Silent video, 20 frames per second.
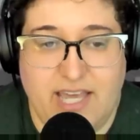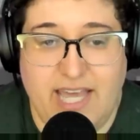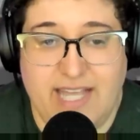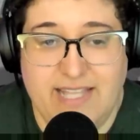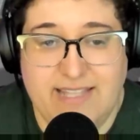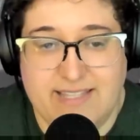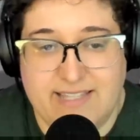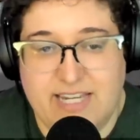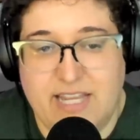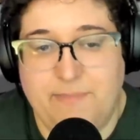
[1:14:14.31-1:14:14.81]

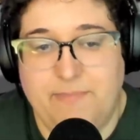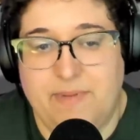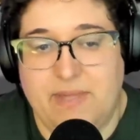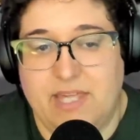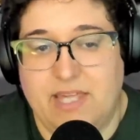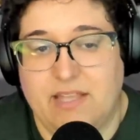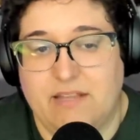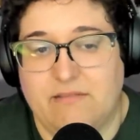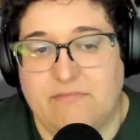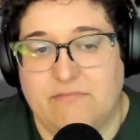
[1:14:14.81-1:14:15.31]
ended up
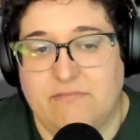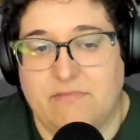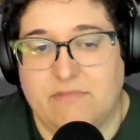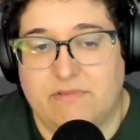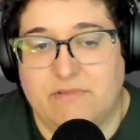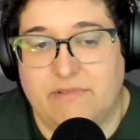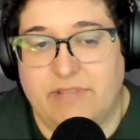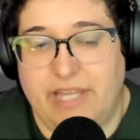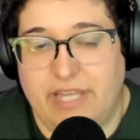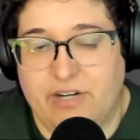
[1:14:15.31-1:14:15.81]
being
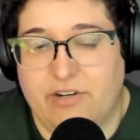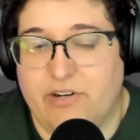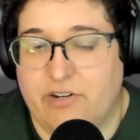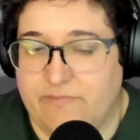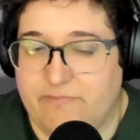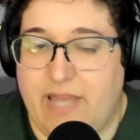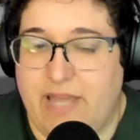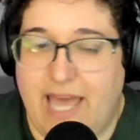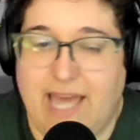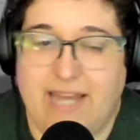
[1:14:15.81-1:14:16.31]

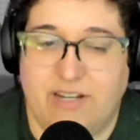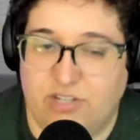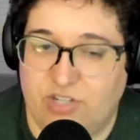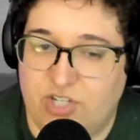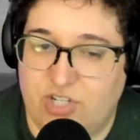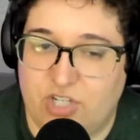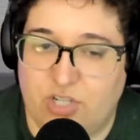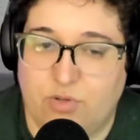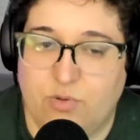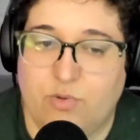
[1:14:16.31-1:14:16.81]
later
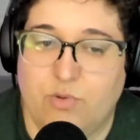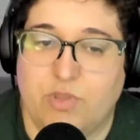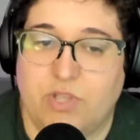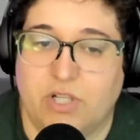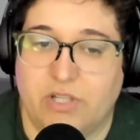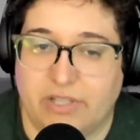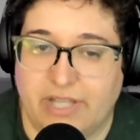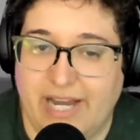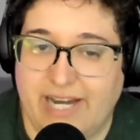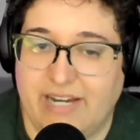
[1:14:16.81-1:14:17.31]
added to
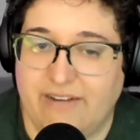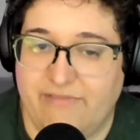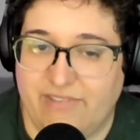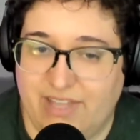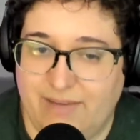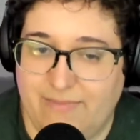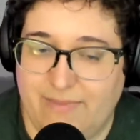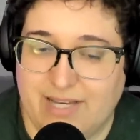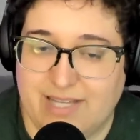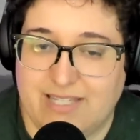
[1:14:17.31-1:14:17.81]
the line
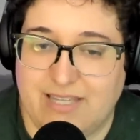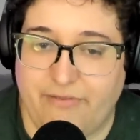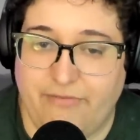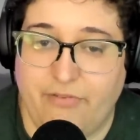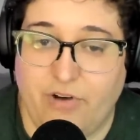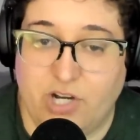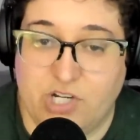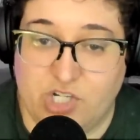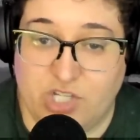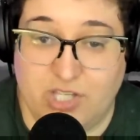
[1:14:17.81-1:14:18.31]
of gimmicks that
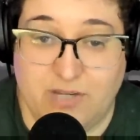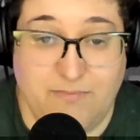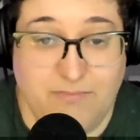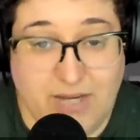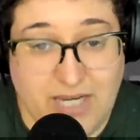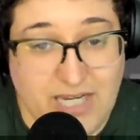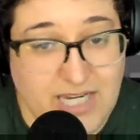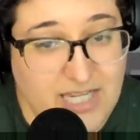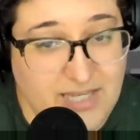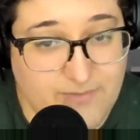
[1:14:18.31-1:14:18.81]
fraudulent
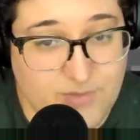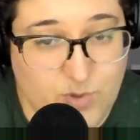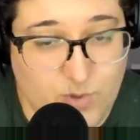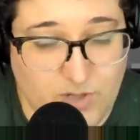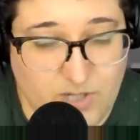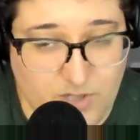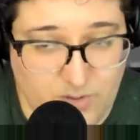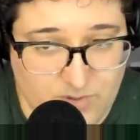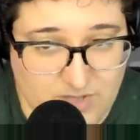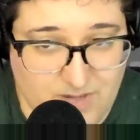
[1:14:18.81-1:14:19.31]
mediums
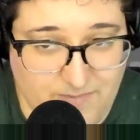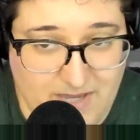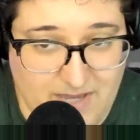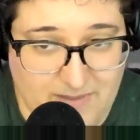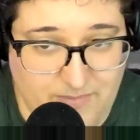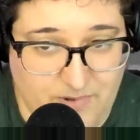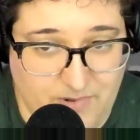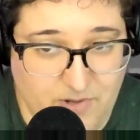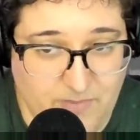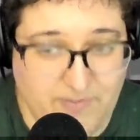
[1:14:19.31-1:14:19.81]
would use on
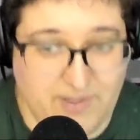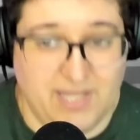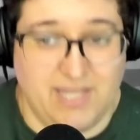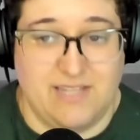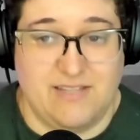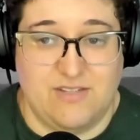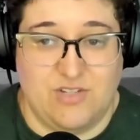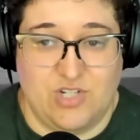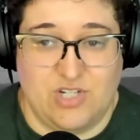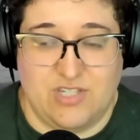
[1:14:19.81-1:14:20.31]
people
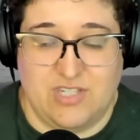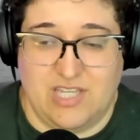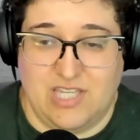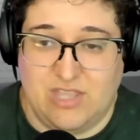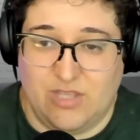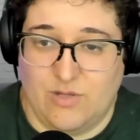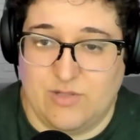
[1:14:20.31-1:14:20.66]
because just uh-huh.